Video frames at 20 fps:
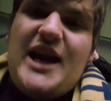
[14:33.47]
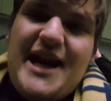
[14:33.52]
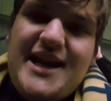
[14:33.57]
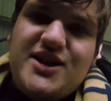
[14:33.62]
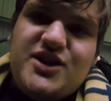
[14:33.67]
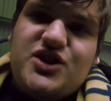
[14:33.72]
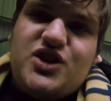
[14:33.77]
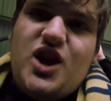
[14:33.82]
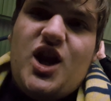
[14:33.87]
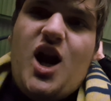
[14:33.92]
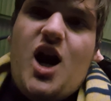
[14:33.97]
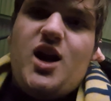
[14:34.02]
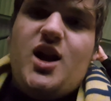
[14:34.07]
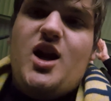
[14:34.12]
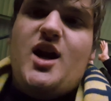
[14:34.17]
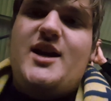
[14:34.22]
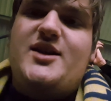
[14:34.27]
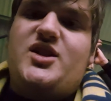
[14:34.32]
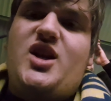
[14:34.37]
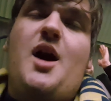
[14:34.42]
Dane
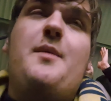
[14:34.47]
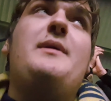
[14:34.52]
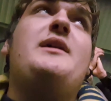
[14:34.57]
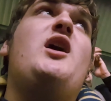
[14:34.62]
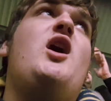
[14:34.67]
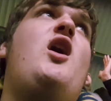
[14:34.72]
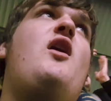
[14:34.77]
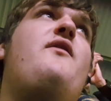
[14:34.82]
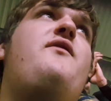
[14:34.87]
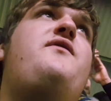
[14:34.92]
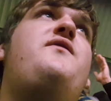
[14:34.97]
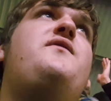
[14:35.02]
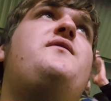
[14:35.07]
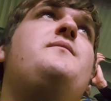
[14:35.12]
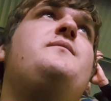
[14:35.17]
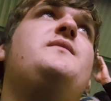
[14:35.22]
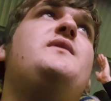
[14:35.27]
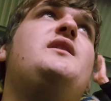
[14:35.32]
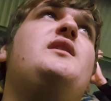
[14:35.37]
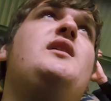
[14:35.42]
Scarlett is coming on.
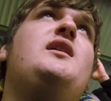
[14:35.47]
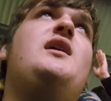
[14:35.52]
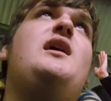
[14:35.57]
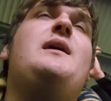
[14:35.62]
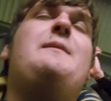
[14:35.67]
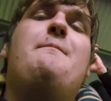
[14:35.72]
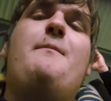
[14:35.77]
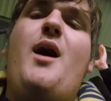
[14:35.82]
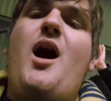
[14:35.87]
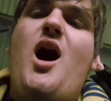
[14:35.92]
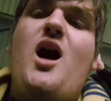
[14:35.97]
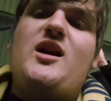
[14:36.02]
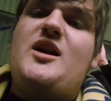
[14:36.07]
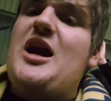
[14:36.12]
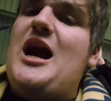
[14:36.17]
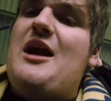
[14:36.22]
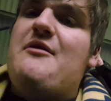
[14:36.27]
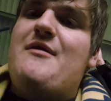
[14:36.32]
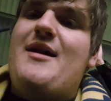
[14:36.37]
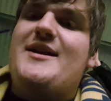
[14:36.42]
Mark
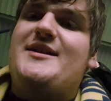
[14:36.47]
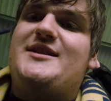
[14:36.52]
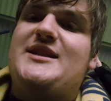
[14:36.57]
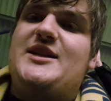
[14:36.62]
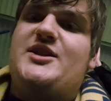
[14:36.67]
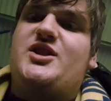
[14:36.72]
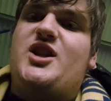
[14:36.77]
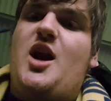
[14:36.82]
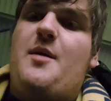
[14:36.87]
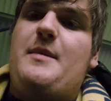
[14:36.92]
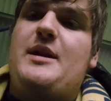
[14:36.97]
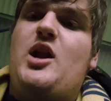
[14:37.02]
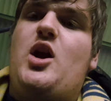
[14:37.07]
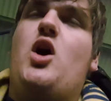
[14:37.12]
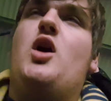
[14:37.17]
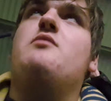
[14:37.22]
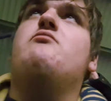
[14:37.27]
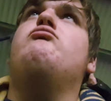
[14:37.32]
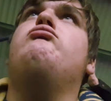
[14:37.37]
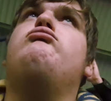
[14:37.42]
Harris is coming
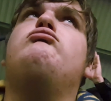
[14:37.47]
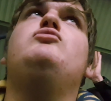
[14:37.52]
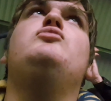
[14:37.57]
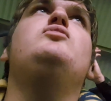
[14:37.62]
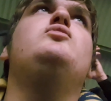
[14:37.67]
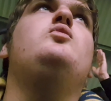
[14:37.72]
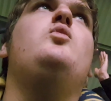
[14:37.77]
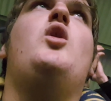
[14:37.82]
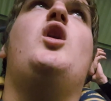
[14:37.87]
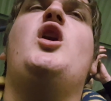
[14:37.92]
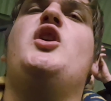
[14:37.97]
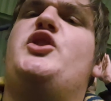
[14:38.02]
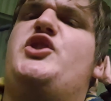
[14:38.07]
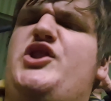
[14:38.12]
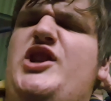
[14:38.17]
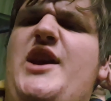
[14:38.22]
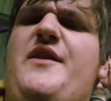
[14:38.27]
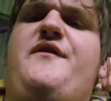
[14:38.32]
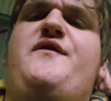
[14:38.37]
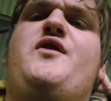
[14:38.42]
on. What a
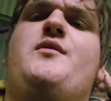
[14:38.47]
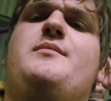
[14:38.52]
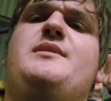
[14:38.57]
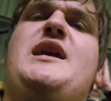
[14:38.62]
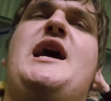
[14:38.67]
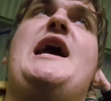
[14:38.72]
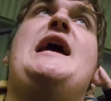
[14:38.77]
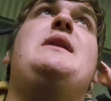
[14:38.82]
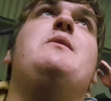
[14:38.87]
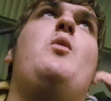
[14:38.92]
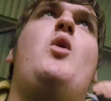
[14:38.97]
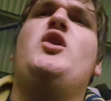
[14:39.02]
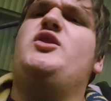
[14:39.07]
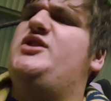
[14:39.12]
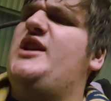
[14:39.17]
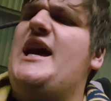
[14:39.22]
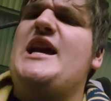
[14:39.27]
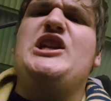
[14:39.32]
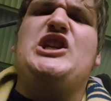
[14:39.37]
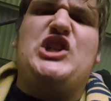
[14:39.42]

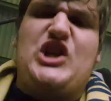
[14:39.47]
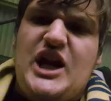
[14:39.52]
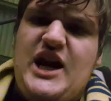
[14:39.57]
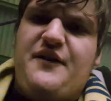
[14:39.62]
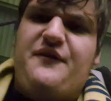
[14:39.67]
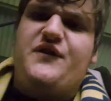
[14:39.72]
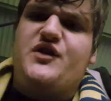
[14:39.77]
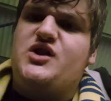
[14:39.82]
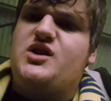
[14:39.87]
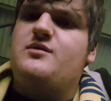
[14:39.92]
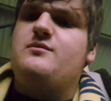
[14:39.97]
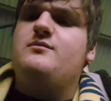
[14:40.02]
shift from